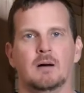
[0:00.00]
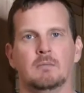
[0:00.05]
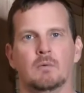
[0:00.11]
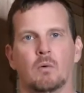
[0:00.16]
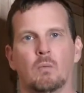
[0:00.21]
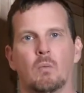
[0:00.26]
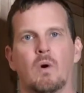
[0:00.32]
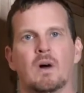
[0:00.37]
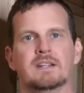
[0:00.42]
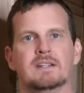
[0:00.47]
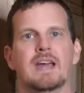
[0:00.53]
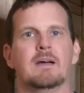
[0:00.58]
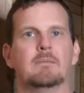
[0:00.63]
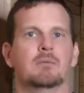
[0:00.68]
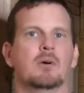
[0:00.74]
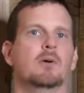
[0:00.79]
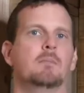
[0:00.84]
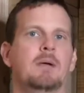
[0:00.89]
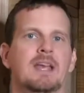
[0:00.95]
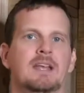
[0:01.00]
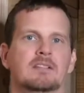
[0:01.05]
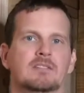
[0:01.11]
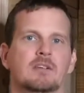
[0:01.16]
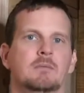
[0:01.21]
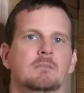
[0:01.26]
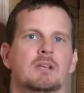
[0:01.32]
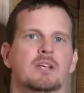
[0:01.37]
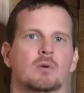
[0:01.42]
want to have propane is going
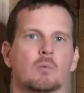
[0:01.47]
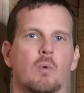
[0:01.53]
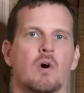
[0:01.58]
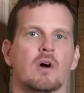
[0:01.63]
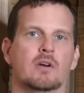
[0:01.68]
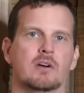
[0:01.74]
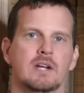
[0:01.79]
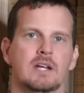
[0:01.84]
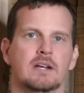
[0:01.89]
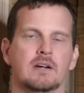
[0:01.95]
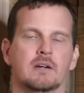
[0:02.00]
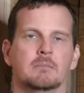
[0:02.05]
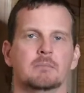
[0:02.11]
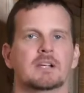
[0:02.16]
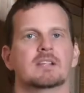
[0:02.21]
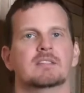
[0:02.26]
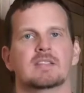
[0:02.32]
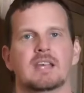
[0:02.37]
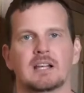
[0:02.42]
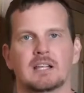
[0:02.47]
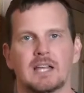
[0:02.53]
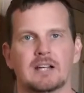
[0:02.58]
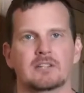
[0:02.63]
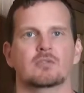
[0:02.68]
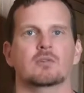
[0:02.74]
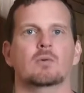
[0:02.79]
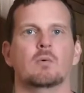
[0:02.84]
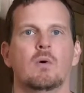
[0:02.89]
to be your water heater, because that
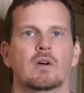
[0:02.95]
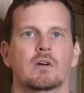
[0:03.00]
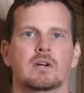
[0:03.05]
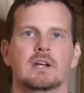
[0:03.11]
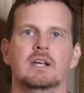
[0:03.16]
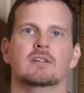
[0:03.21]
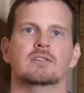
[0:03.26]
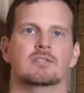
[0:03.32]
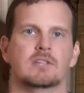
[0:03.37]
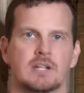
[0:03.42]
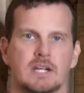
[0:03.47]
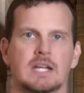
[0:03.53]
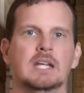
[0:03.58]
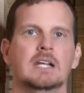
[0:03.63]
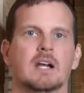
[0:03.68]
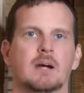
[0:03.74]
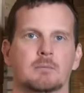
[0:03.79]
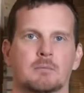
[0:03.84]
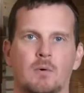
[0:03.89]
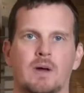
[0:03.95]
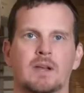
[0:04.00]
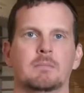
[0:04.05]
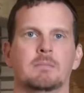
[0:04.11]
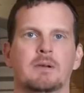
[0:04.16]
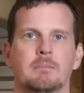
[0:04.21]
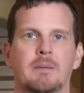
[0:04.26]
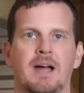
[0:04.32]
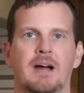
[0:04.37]
electric water heater is going to eat up quite a bit
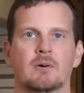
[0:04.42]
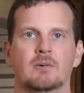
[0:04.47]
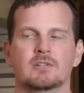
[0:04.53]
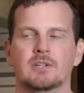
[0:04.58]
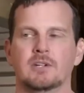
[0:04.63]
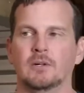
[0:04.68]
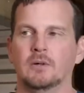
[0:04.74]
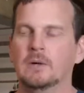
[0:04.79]
of power too.